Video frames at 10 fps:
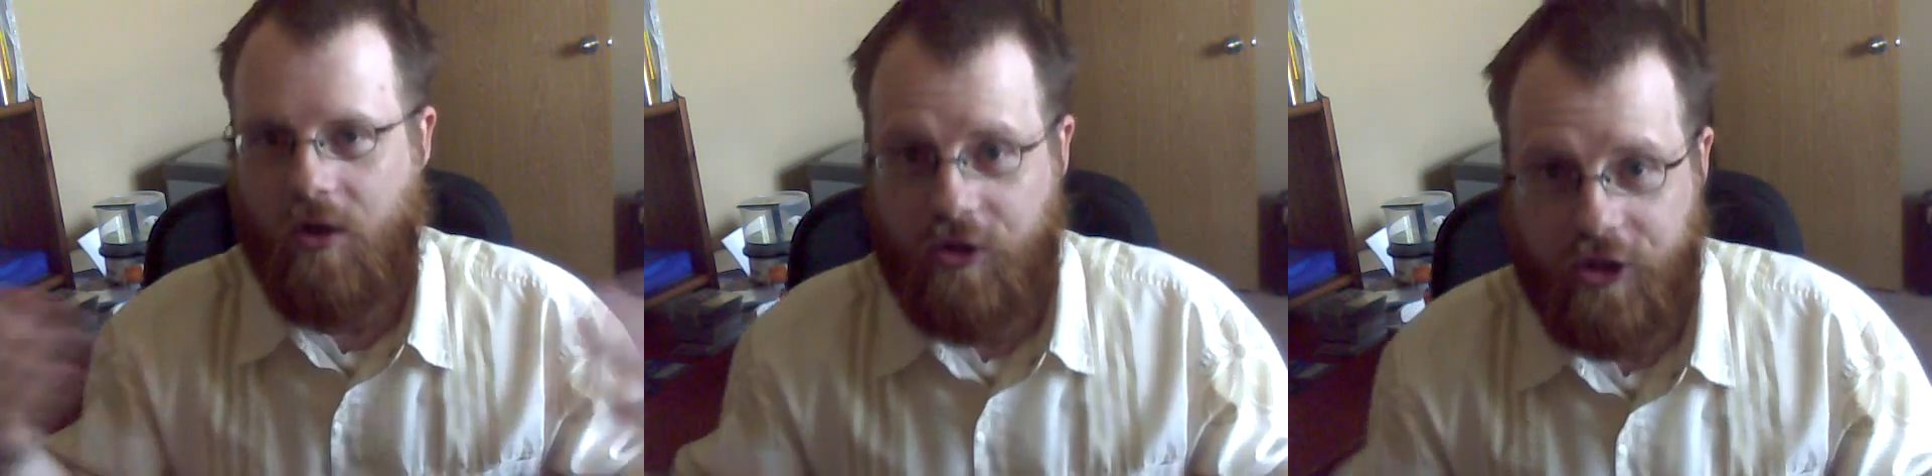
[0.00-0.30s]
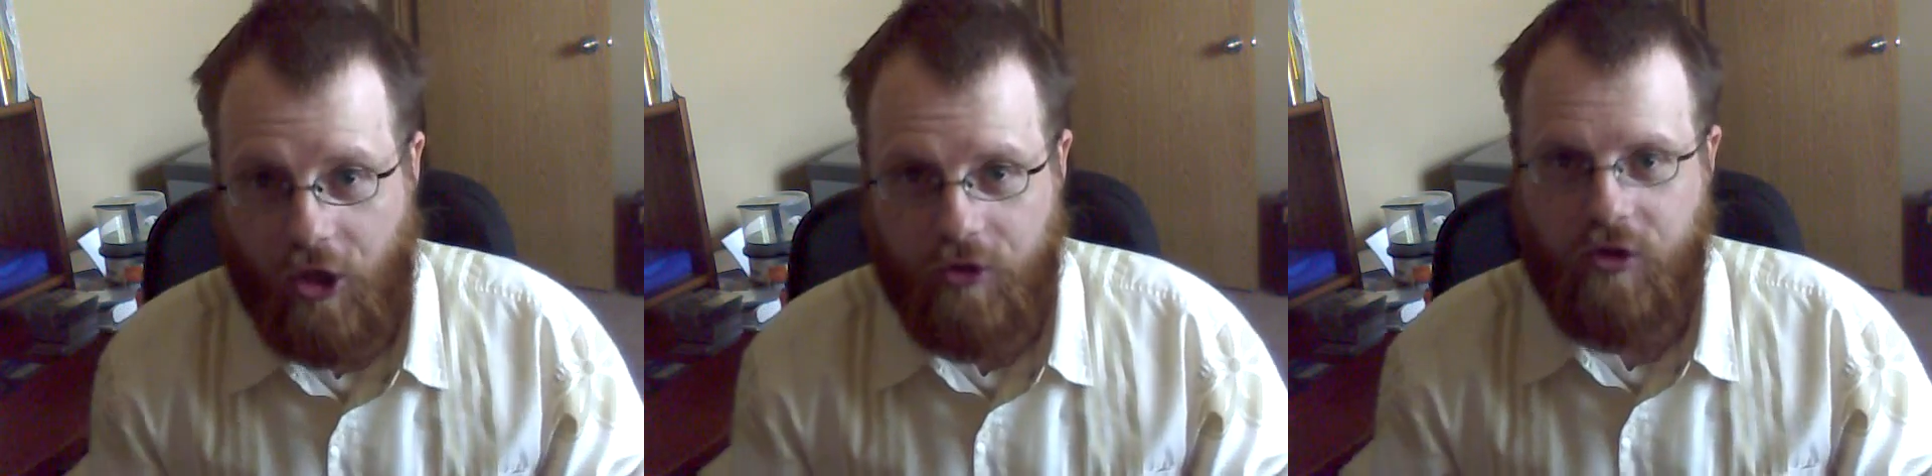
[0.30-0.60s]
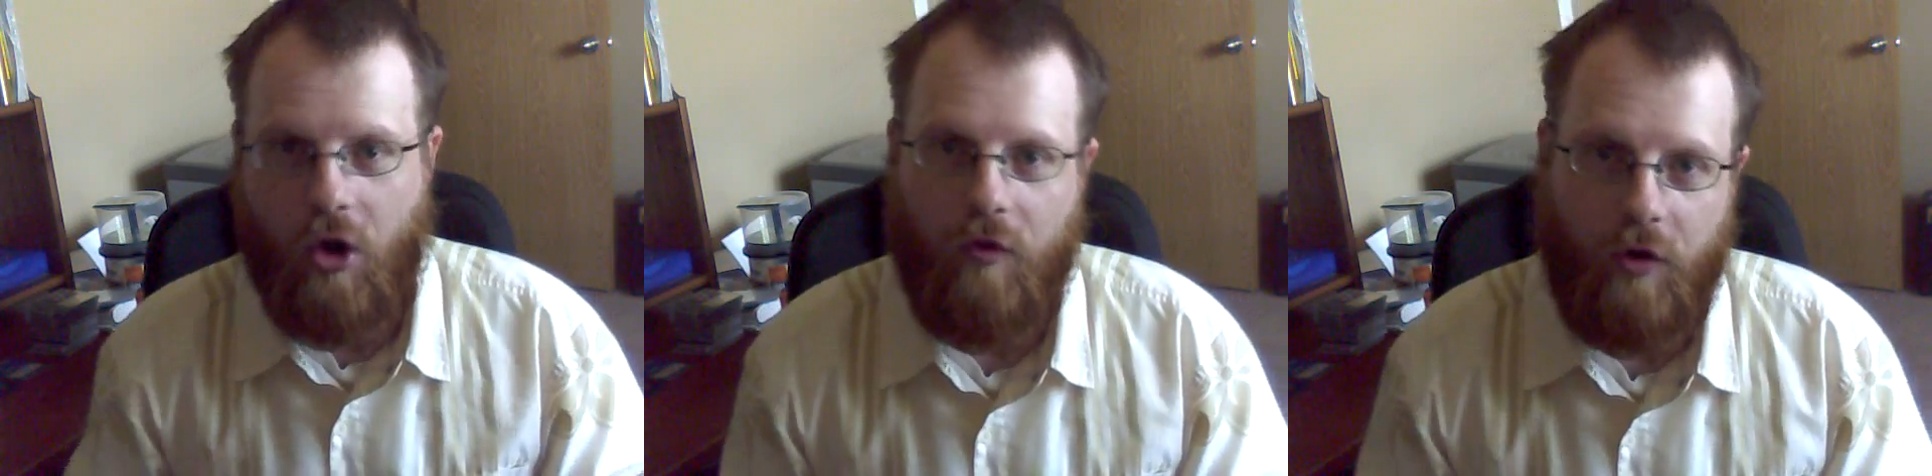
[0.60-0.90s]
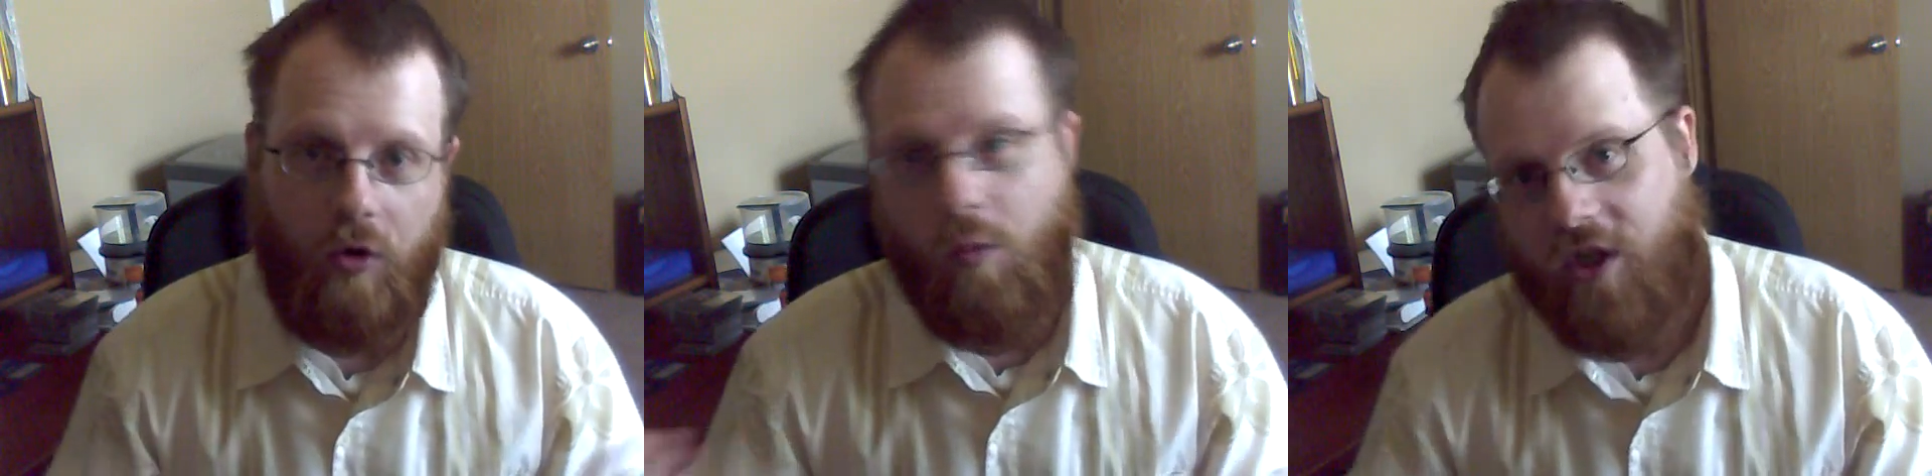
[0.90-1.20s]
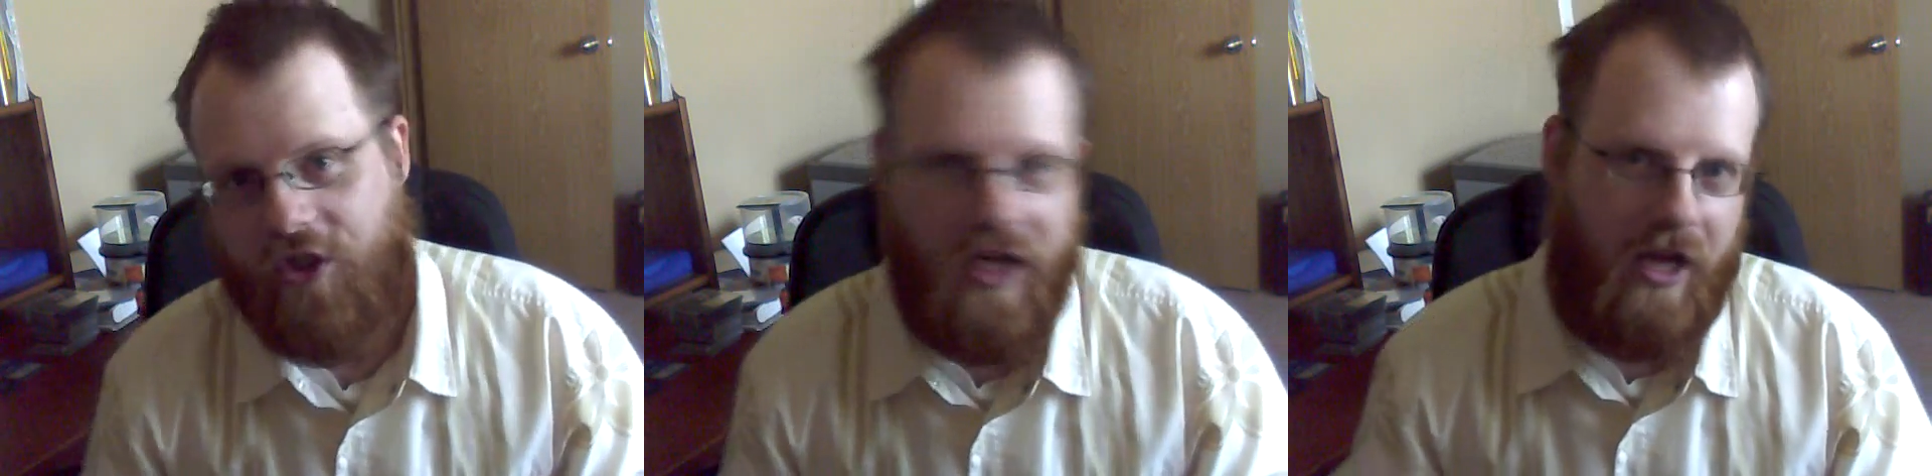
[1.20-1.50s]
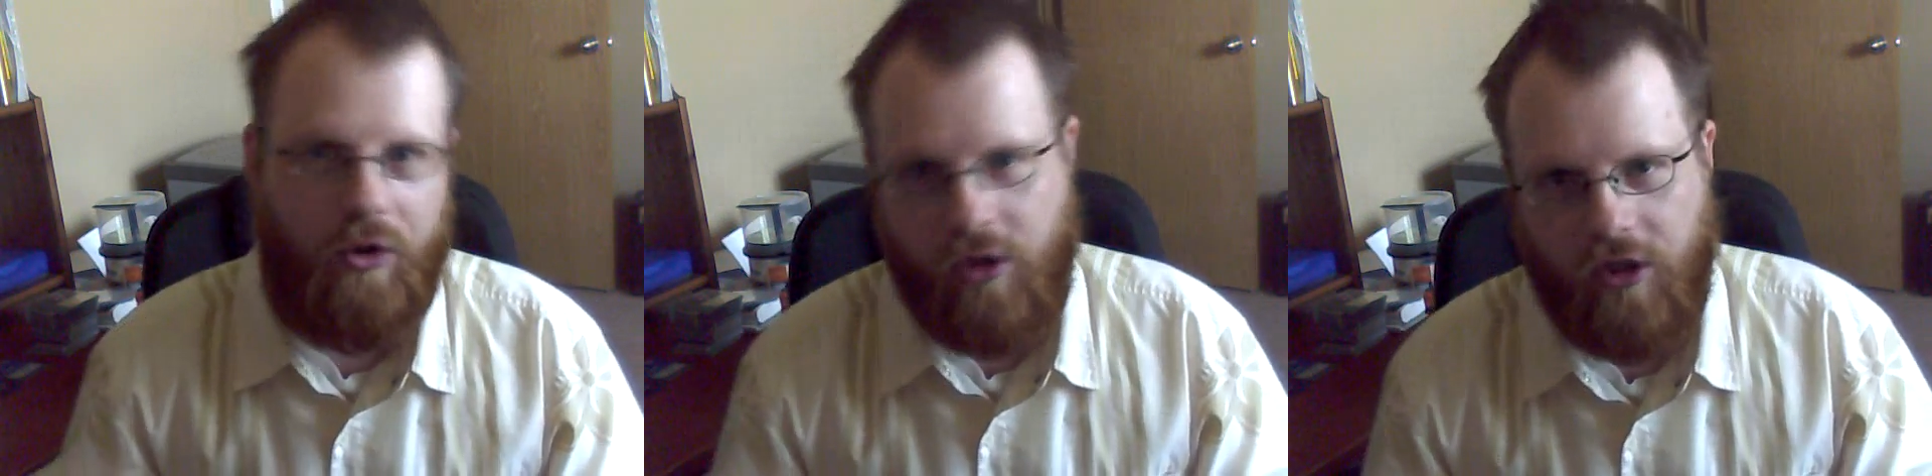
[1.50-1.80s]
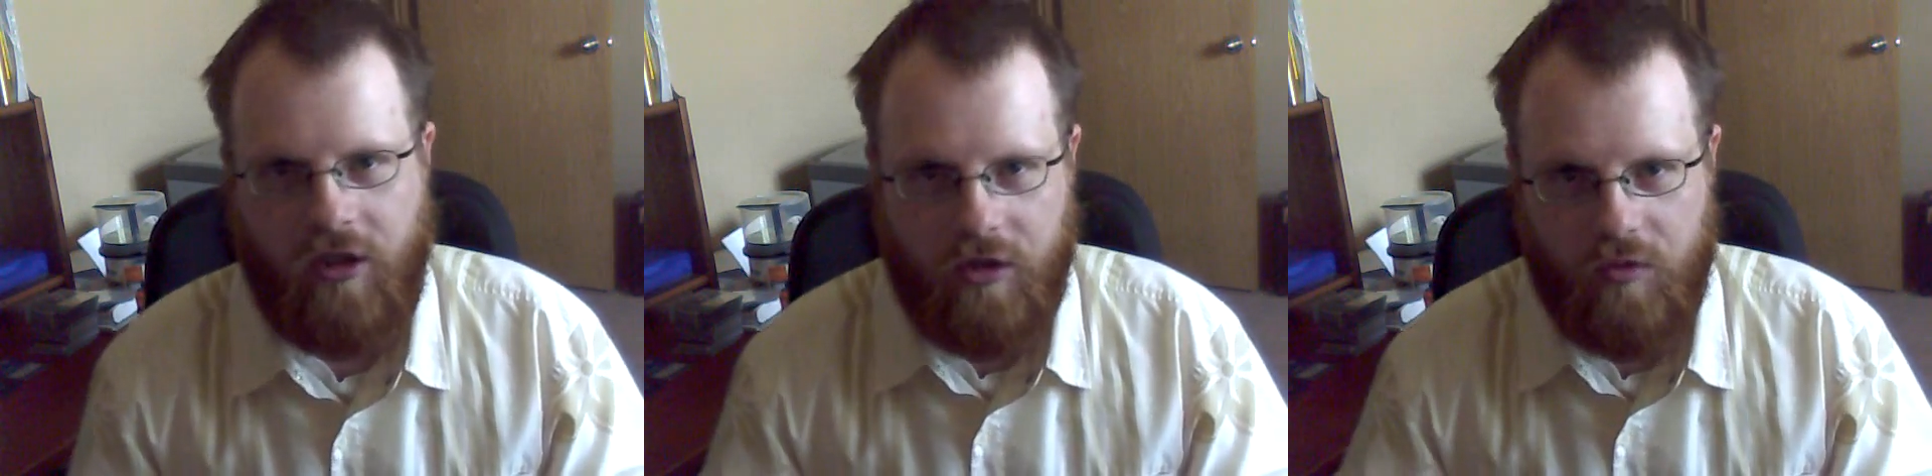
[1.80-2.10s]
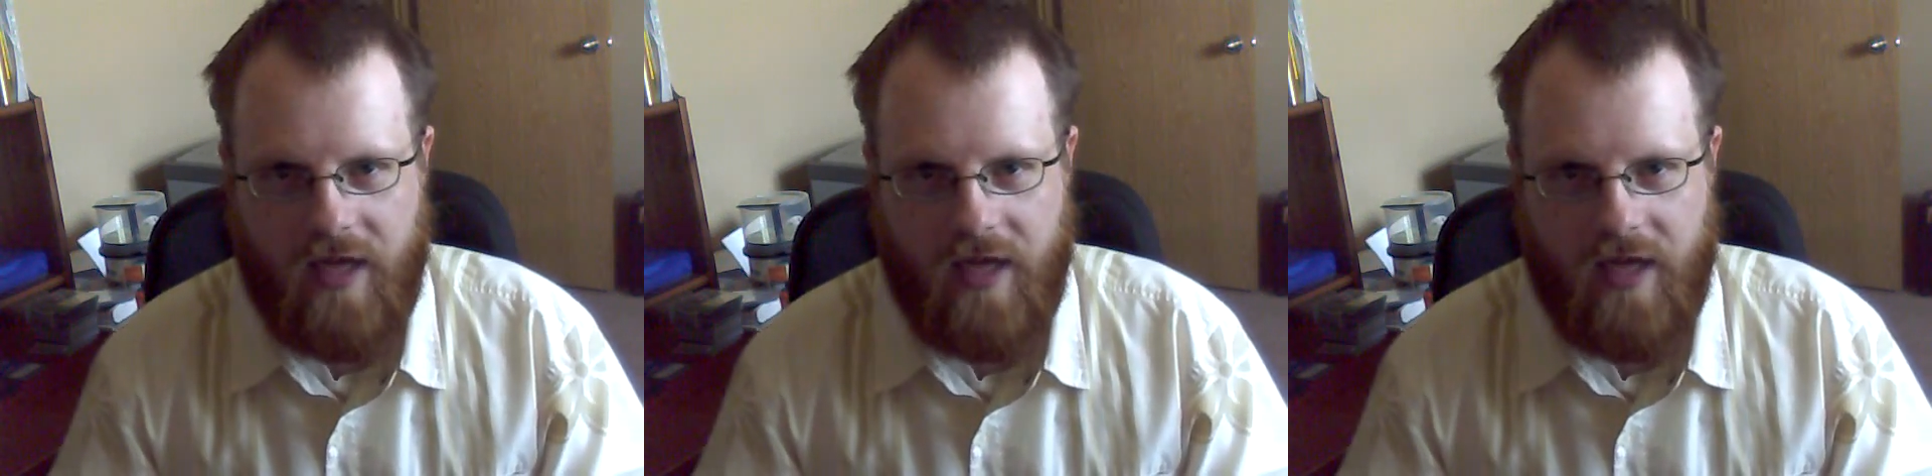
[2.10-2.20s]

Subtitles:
show's over, what's Shadow gonna do